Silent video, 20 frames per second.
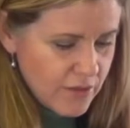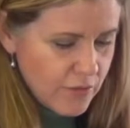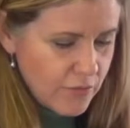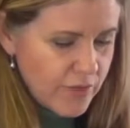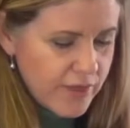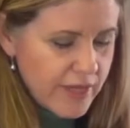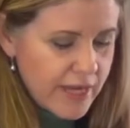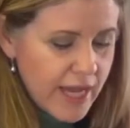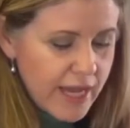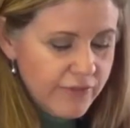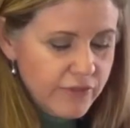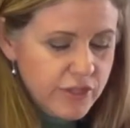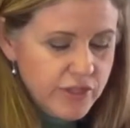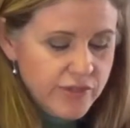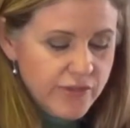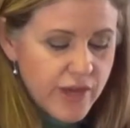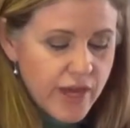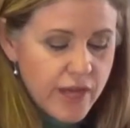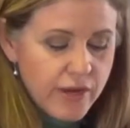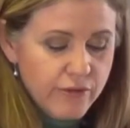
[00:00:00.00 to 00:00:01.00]
With an average
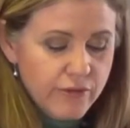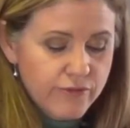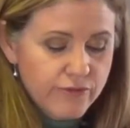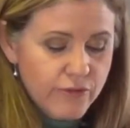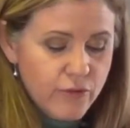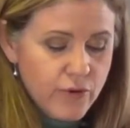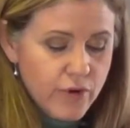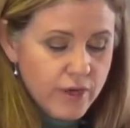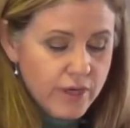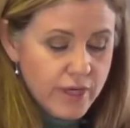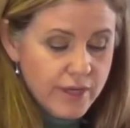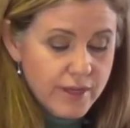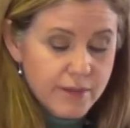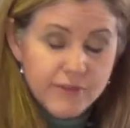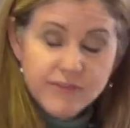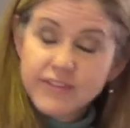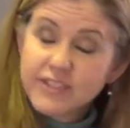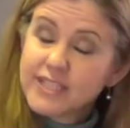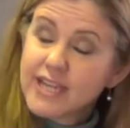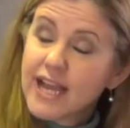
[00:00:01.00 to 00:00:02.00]
of 104
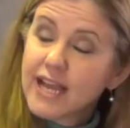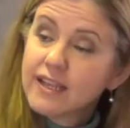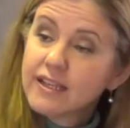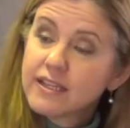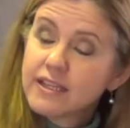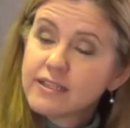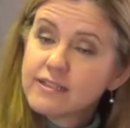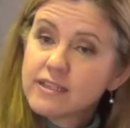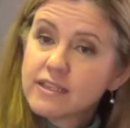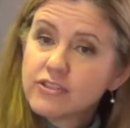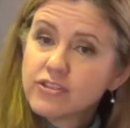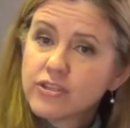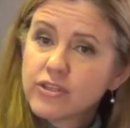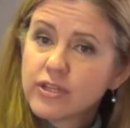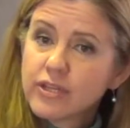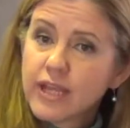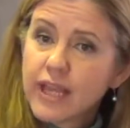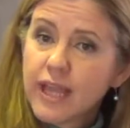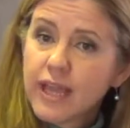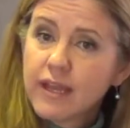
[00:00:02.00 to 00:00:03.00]
fatalities each year
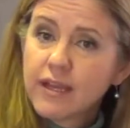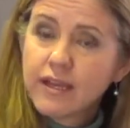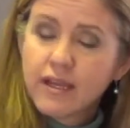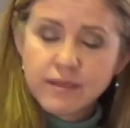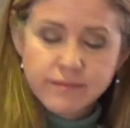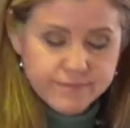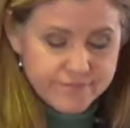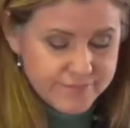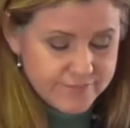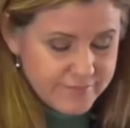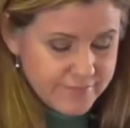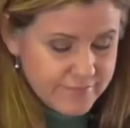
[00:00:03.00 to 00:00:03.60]
in Canada,